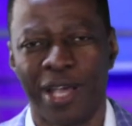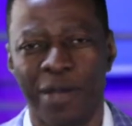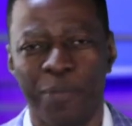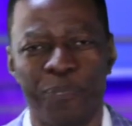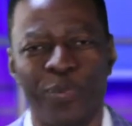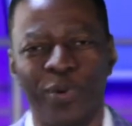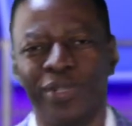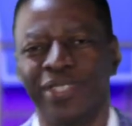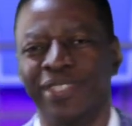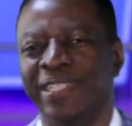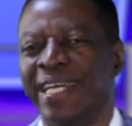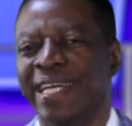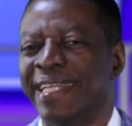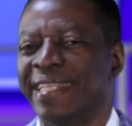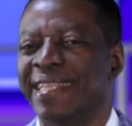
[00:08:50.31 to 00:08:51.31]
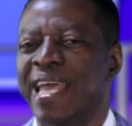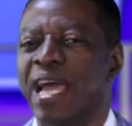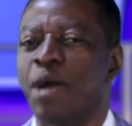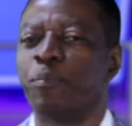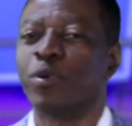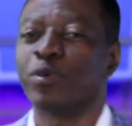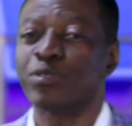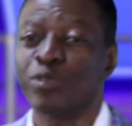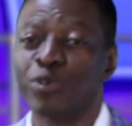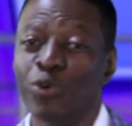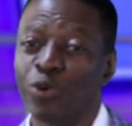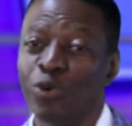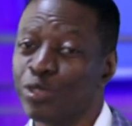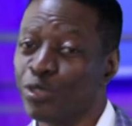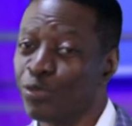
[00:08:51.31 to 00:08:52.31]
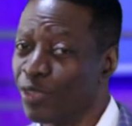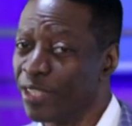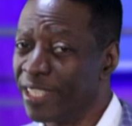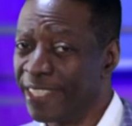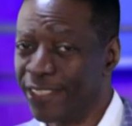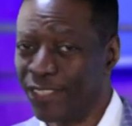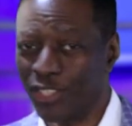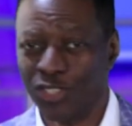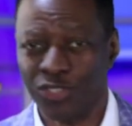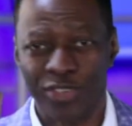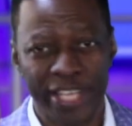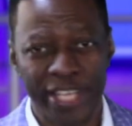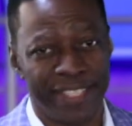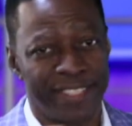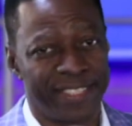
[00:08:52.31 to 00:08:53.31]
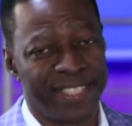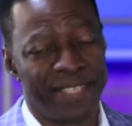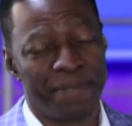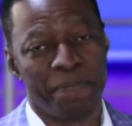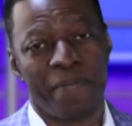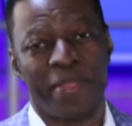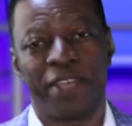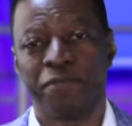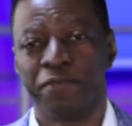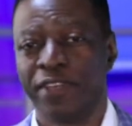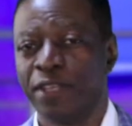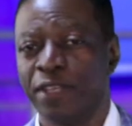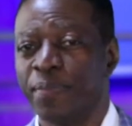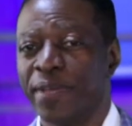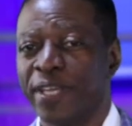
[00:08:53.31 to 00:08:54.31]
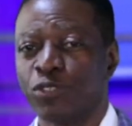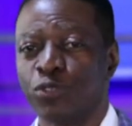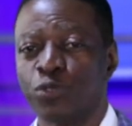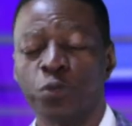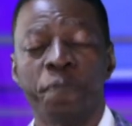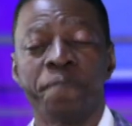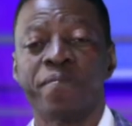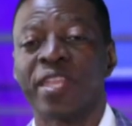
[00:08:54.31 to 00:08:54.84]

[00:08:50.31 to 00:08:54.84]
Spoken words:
Paul, the apostle, goes for it straight in Philippians 2.